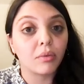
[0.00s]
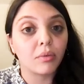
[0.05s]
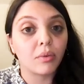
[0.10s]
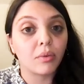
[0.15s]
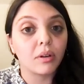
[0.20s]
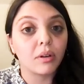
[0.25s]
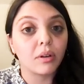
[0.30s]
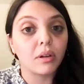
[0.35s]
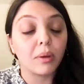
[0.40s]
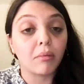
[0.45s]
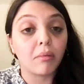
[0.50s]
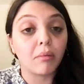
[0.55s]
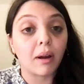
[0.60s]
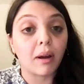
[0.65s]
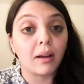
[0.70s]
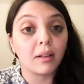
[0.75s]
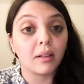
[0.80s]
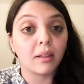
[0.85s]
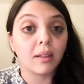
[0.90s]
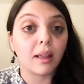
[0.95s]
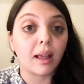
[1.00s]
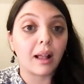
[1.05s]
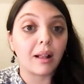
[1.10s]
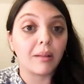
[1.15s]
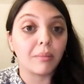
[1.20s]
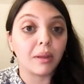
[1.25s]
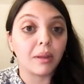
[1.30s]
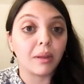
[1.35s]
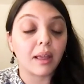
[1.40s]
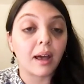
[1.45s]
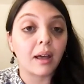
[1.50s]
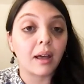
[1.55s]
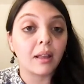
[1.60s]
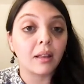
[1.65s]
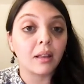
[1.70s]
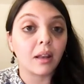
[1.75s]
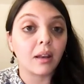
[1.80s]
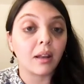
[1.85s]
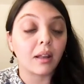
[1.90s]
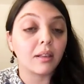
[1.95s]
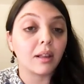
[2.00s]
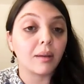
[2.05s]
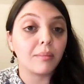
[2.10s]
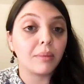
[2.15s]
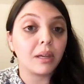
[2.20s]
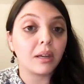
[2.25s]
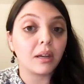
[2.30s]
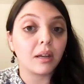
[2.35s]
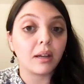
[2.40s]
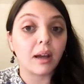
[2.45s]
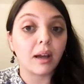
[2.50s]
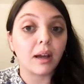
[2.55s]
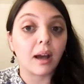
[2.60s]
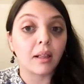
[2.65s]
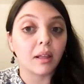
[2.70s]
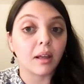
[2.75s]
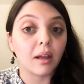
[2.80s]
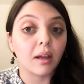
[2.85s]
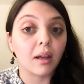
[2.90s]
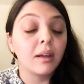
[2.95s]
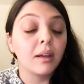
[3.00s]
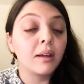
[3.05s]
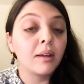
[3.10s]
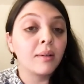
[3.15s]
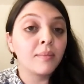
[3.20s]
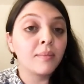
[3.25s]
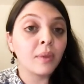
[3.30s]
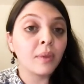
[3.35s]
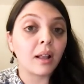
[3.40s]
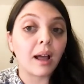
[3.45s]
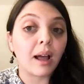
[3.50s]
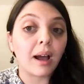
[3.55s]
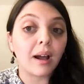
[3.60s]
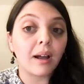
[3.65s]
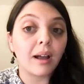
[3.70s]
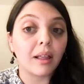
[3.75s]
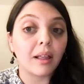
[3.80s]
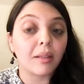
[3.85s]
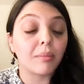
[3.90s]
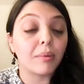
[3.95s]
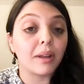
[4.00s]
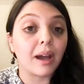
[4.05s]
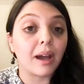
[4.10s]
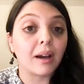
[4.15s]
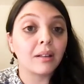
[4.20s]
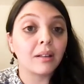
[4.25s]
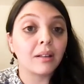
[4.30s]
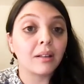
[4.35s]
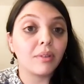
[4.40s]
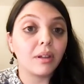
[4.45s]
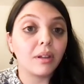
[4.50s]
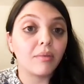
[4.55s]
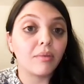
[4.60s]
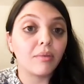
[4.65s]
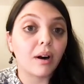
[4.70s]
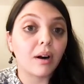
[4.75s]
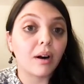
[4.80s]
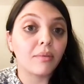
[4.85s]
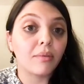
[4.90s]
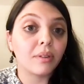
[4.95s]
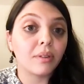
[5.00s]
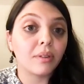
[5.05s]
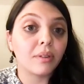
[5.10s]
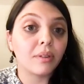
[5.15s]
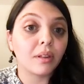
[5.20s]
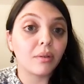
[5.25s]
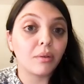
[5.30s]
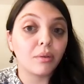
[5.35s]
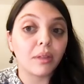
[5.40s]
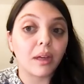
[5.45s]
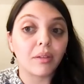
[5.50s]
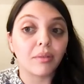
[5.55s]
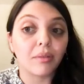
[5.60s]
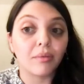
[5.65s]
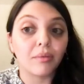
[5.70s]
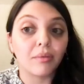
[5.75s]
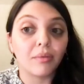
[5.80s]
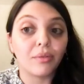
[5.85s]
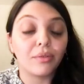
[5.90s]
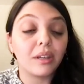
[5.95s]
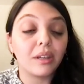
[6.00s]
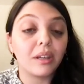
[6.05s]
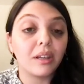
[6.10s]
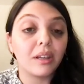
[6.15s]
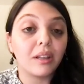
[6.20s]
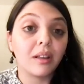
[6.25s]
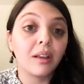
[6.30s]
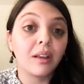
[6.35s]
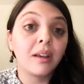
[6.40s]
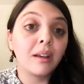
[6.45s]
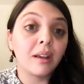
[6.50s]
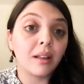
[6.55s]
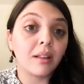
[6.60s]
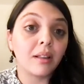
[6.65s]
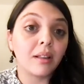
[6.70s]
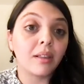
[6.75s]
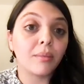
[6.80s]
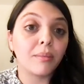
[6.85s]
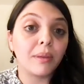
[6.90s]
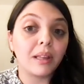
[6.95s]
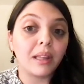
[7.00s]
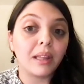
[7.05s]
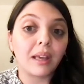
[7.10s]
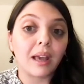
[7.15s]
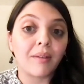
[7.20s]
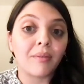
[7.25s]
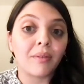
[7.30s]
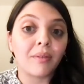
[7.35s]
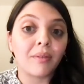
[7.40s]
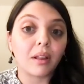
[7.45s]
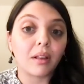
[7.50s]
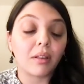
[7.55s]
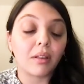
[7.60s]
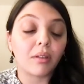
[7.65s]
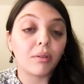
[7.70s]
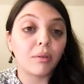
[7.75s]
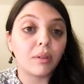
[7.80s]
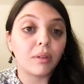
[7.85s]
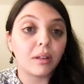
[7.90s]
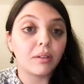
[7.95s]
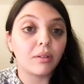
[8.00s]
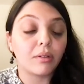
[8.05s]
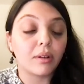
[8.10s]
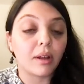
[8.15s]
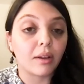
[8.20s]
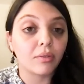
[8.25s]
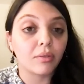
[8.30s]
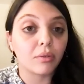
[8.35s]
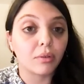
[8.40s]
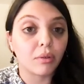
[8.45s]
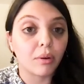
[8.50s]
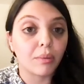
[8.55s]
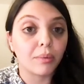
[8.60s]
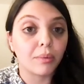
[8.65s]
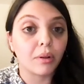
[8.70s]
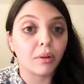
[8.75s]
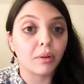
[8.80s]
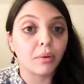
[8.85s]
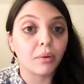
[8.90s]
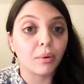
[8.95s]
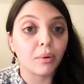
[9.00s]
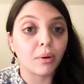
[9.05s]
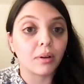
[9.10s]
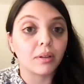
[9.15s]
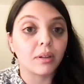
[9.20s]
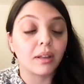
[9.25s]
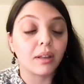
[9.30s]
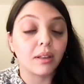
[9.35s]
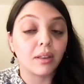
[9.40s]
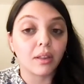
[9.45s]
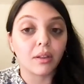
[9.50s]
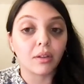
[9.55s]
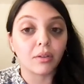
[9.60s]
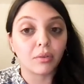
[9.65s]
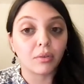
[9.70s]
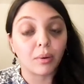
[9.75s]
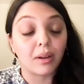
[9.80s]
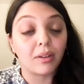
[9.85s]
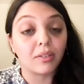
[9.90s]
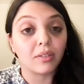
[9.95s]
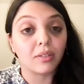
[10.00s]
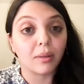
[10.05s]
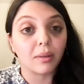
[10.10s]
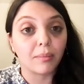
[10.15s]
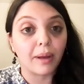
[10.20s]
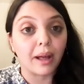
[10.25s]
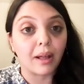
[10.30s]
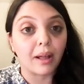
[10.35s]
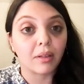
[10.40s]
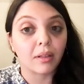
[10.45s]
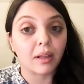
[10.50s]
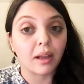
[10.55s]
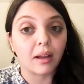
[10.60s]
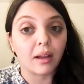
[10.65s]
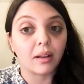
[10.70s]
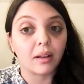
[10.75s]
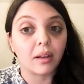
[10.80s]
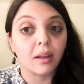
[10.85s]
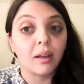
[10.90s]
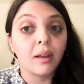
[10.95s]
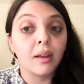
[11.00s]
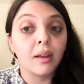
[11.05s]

for Human Rights, Al-Mizan and Al-Damir in Gaza, Al-Haq has been actively involved since 2015 in submitting evidence to the International Criminal Court in the situation in Palestine.